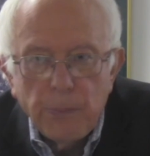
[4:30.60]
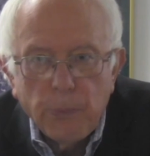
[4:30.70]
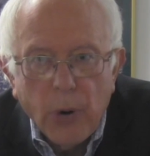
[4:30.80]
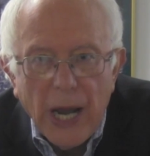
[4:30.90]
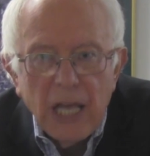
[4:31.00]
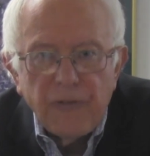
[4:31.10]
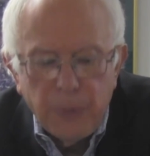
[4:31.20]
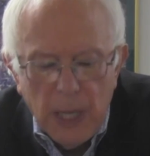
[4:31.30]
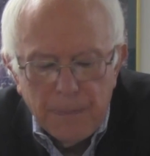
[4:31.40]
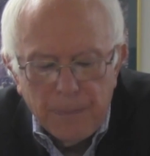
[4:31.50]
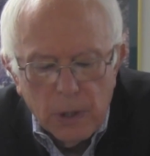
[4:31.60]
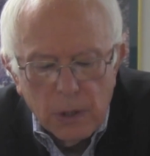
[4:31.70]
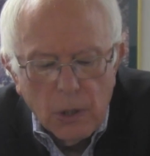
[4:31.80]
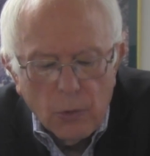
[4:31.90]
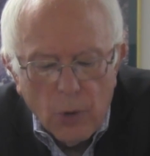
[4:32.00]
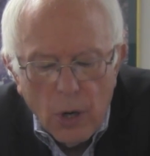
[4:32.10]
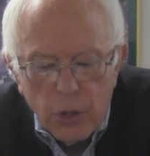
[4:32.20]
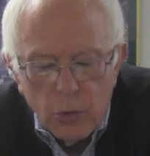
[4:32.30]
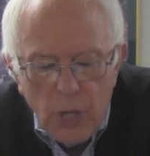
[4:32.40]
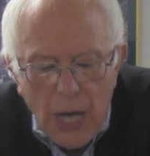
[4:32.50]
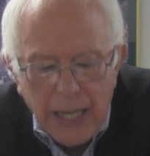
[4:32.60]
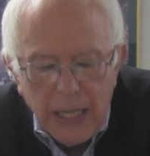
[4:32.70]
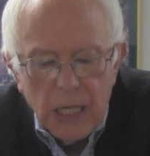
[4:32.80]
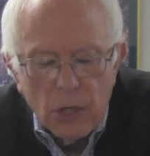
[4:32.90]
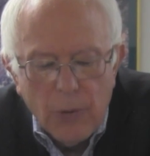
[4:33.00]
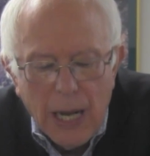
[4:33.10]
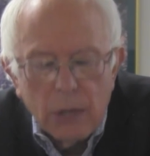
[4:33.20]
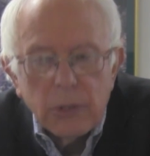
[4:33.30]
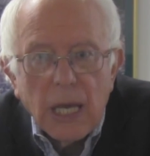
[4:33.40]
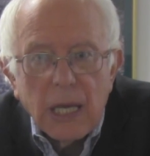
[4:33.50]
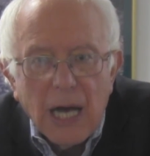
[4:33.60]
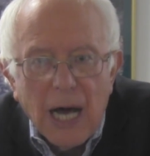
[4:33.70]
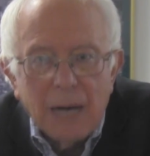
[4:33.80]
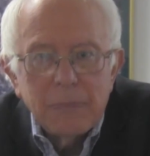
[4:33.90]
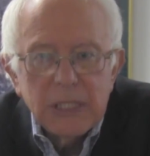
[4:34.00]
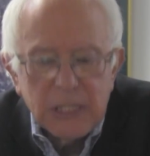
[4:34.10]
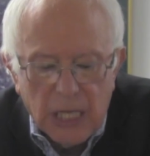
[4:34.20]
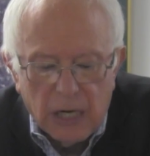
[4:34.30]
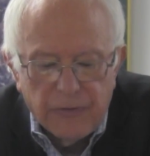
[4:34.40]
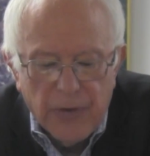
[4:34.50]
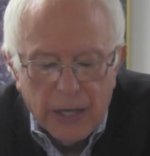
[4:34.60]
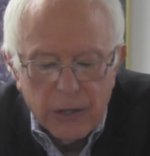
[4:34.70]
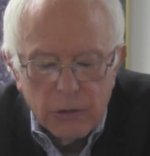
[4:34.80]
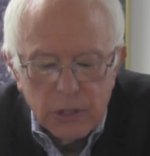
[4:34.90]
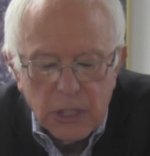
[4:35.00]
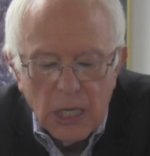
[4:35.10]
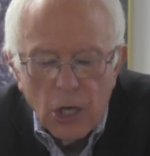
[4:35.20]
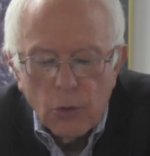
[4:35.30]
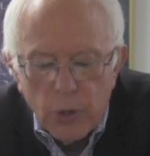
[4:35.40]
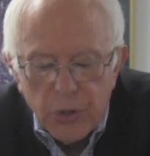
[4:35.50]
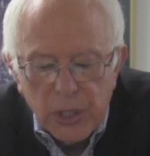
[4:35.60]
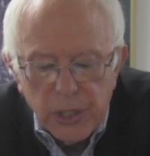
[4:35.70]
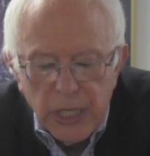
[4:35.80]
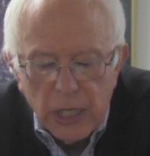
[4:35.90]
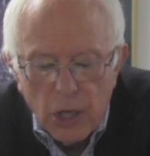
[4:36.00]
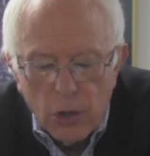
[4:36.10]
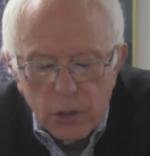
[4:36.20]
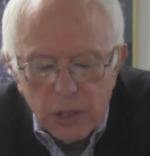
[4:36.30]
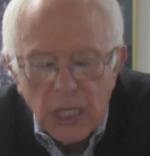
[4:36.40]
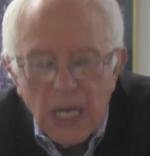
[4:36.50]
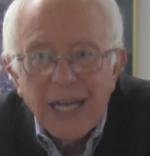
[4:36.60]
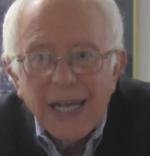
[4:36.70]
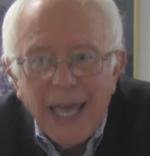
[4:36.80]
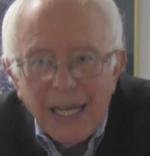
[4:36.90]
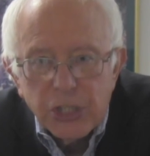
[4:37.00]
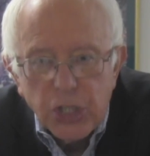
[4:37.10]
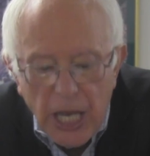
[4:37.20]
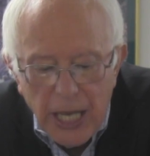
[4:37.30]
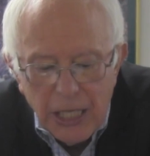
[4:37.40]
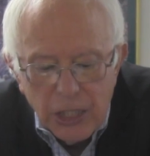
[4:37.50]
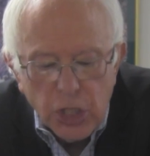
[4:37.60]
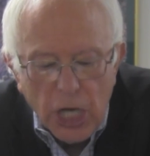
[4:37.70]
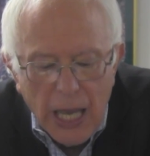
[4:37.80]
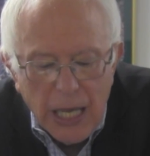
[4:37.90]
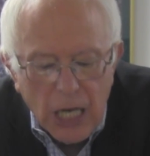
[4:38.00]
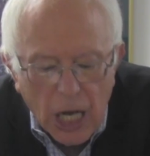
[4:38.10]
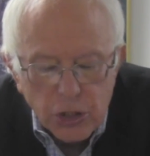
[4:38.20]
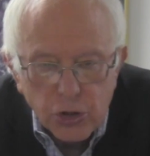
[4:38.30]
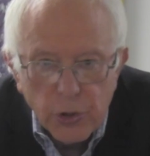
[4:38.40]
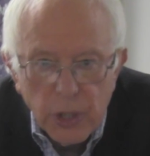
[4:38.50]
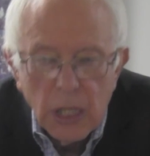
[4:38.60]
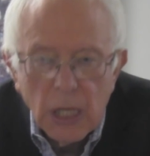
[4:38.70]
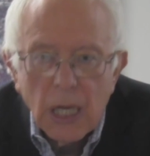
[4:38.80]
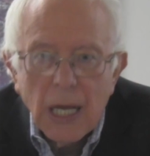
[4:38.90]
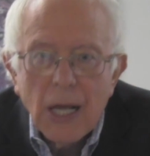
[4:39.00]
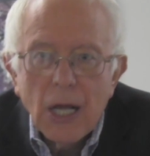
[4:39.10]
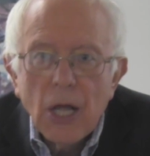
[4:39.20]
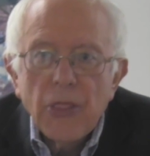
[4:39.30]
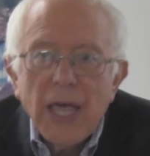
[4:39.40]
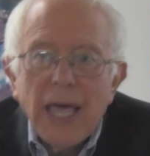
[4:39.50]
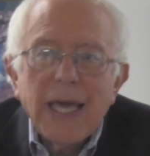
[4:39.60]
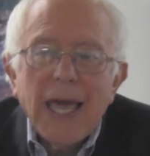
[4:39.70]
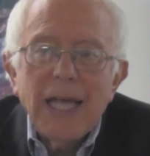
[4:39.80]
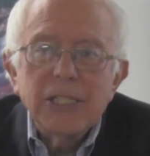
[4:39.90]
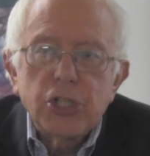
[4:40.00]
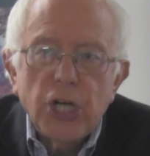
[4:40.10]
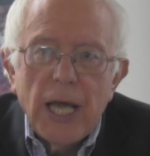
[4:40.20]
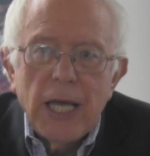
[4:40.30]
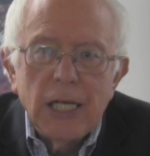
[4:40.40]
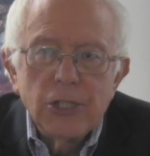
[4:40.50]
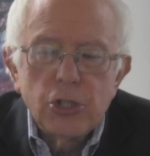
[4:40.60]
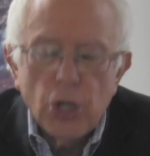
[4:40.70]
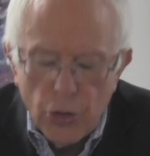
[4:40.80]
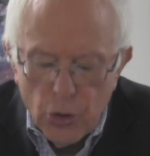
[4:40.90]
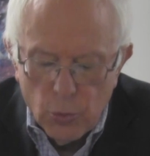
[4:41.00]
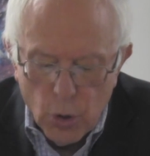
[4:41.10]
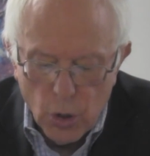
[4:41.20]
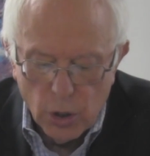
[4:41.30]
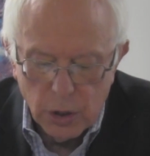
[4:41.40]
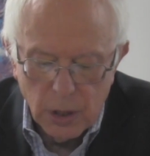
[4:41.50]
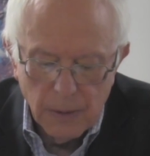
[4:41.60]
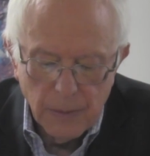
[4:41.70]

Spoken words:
Brave people uniting around a common set of values with clear goals can change a country. They can change the world.